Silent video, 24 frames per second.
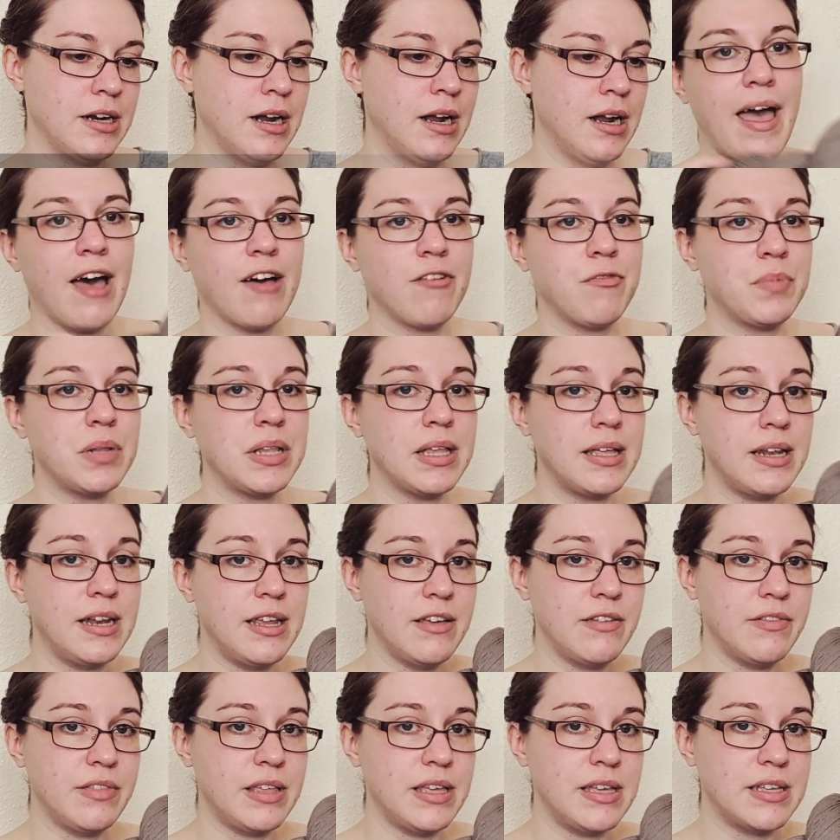I have plenty
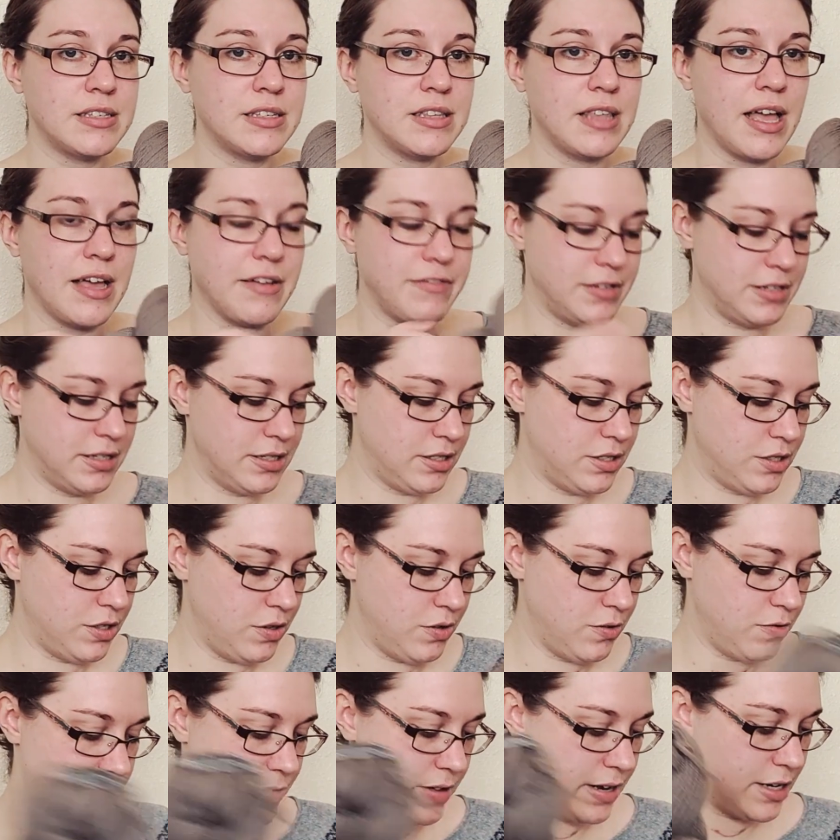of these left
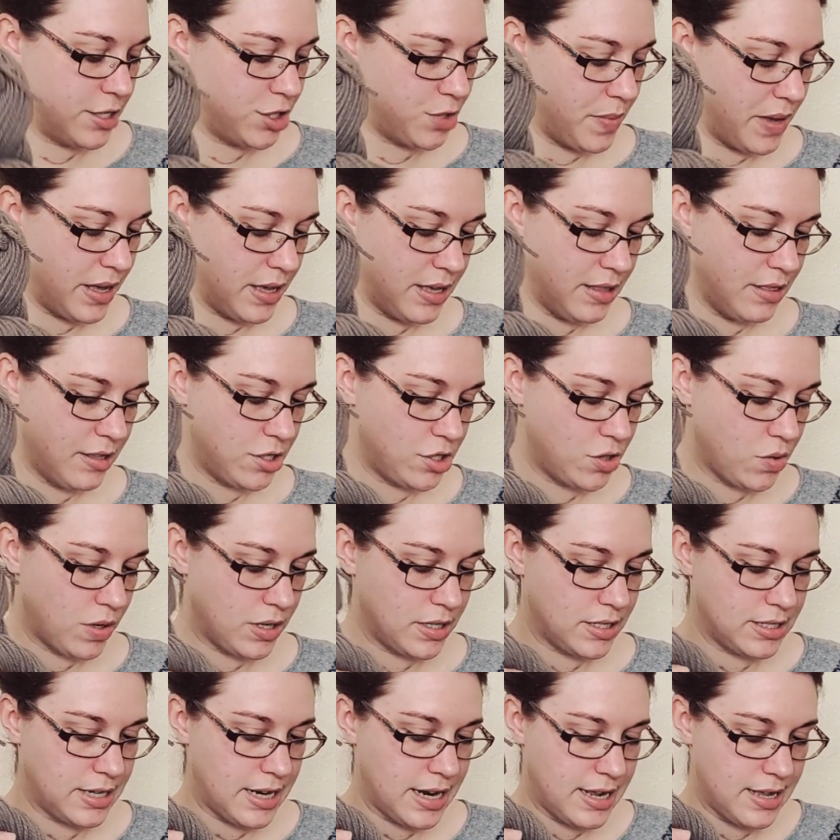to finish making the short
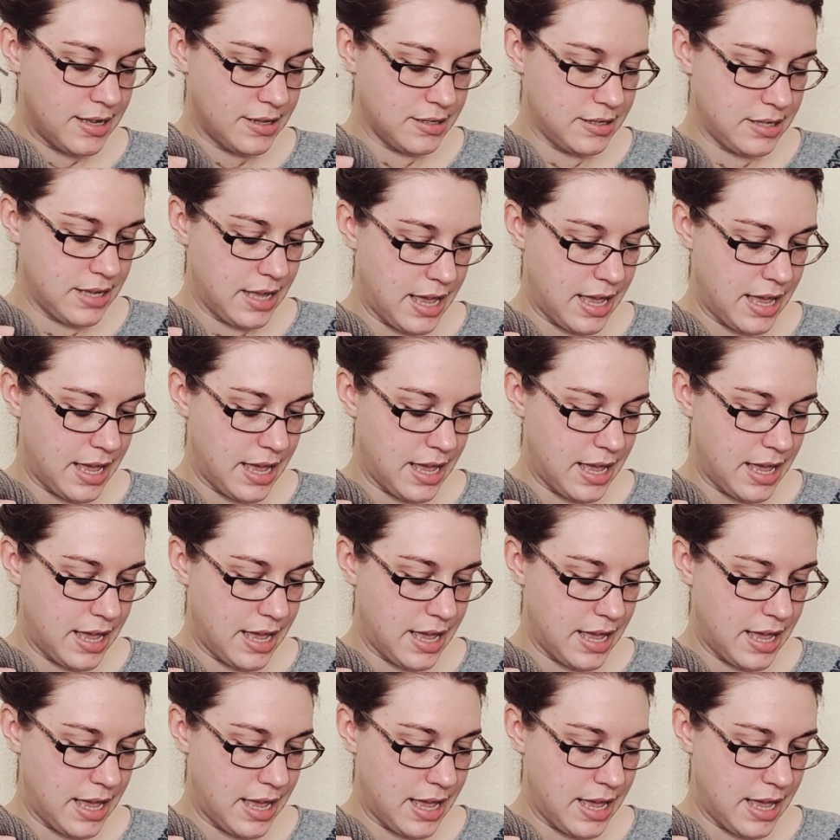stays.